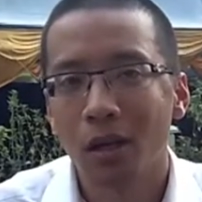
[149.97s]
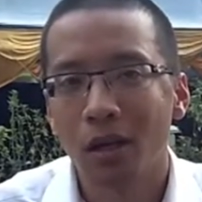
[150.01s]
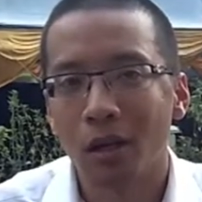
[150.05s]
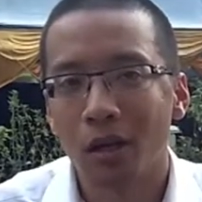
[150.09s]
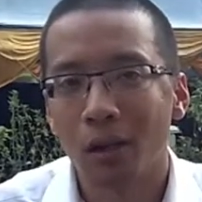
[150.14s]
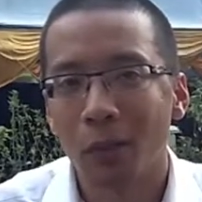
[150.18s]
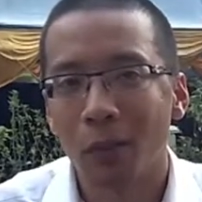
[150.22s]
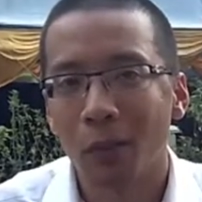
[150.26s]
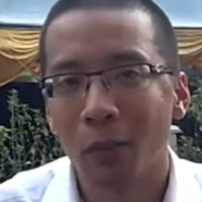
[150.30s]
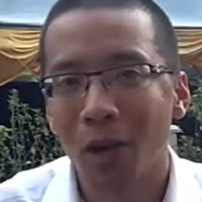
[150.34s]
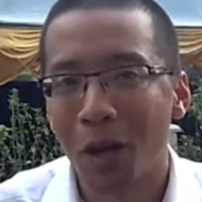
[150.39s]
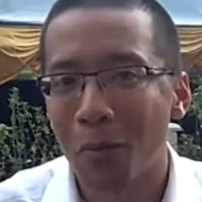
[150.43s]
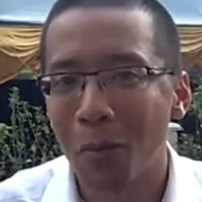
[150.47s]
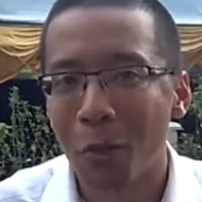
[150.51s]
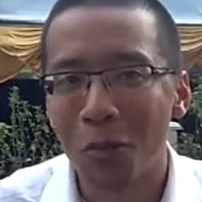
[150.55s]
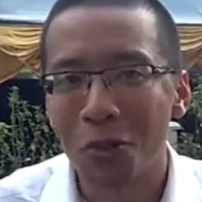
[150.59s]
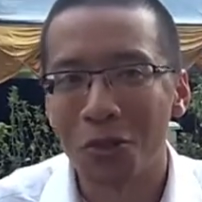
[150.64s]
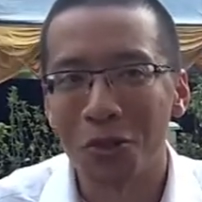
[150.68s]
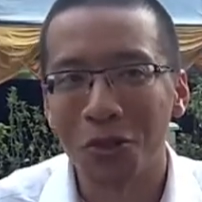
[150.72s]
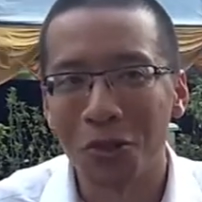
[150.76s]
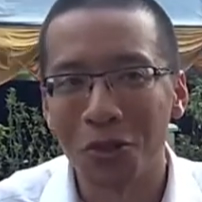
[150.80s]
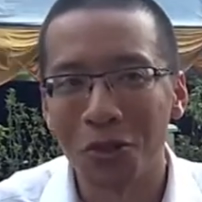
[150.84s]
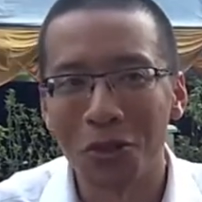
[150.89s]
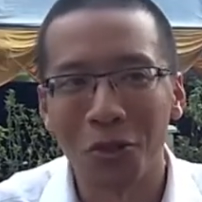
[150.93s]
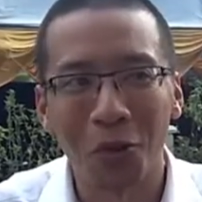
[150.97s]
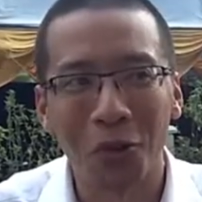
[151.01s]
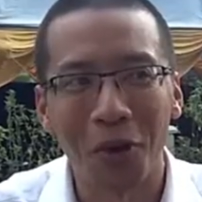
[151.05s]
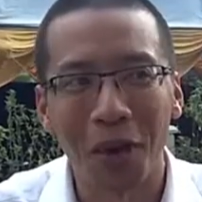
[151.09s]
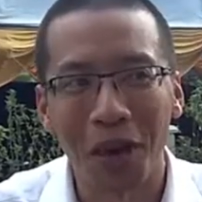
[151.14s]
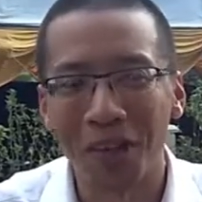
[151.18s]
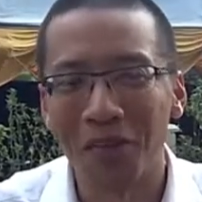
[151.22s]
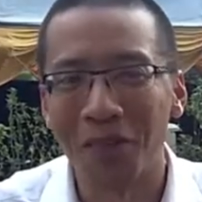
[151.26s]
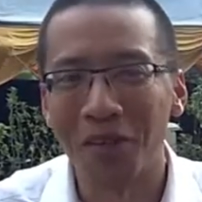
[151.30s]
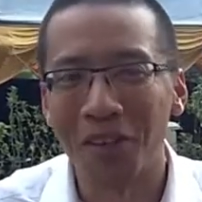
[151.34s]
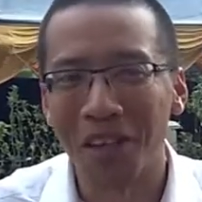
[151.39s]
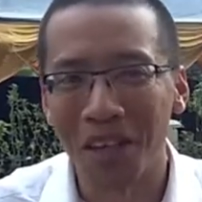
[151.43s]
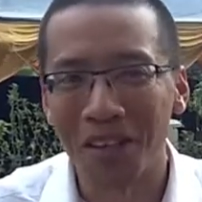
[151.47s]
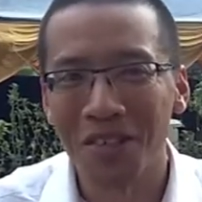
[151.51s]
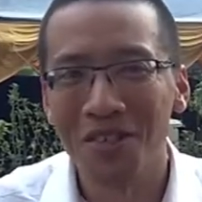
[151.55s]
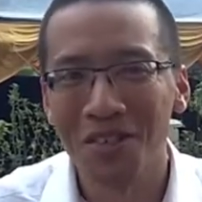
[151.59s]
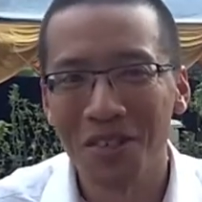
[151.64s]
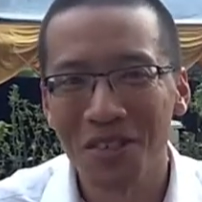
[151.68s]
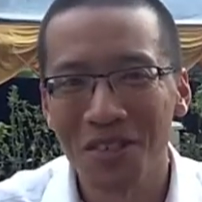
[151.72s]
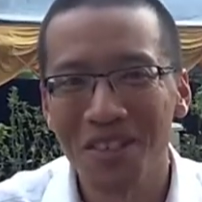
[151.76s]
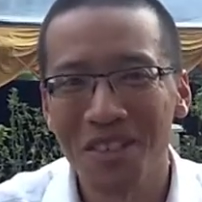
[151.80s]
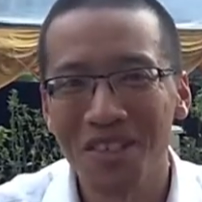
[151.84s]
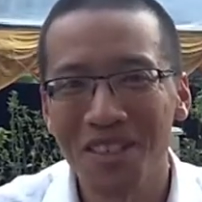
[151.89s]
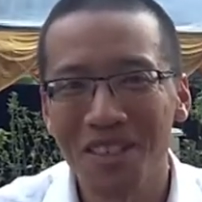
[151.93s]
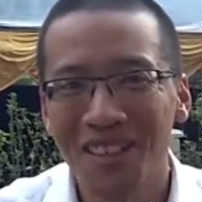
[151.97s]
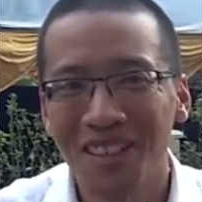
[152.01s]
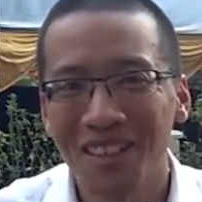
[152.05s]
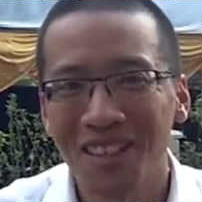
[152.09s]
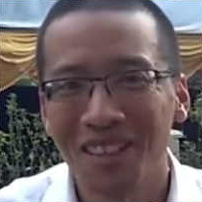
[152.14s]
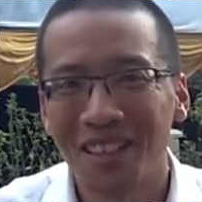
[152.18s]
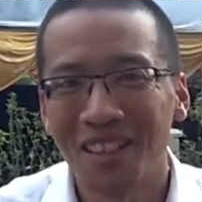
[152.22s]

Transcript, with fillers: Um, I personally don't have the answers,